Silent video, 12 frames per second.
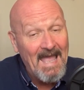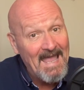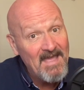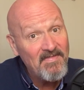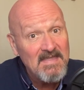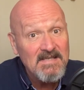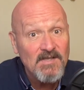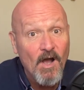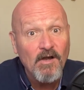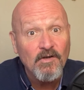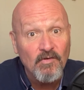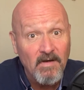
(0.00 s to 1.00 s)
and these
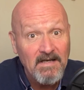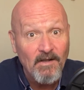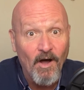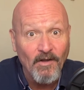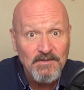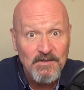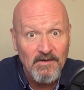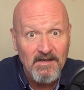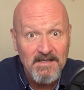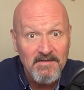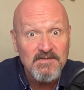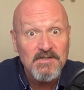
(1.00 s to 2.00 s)
are great
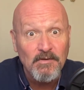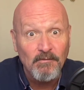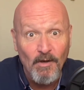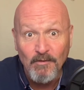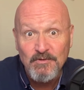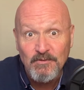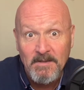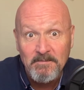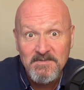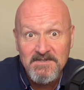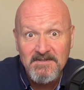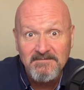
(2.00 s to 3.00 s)
alternatives to road
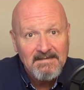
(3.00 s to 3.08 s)
trips.